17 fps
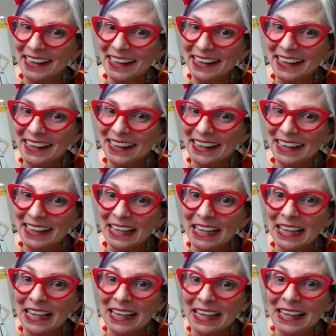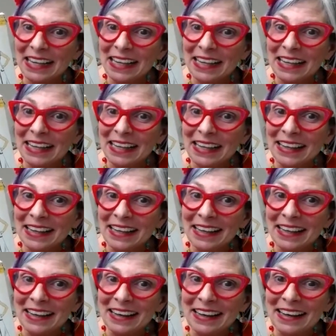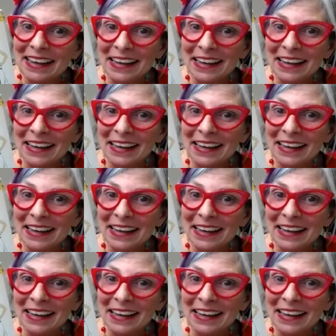(silence)